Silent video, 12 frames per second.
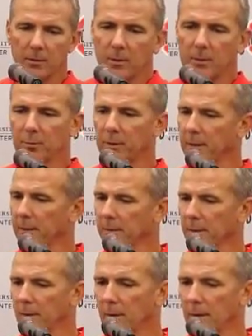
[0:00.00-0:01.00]
went pretty,
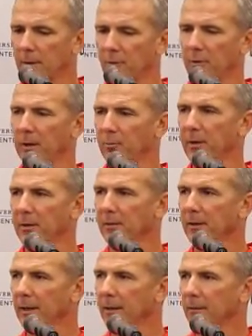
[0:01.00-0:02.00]
you know, other than we
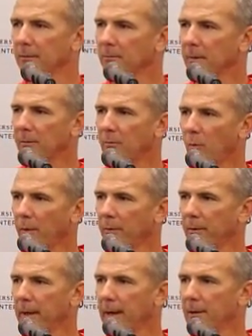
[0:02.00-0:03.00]
had about
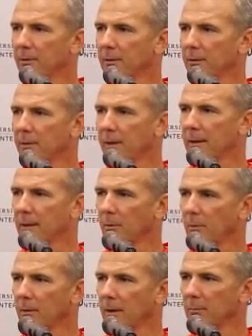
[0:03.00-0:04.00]
4-3 and outs in the second
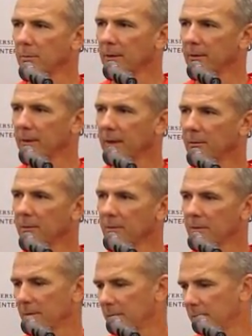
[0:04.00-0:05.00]
quarter, I believe that
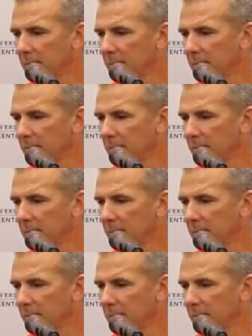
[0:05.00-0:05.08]
was.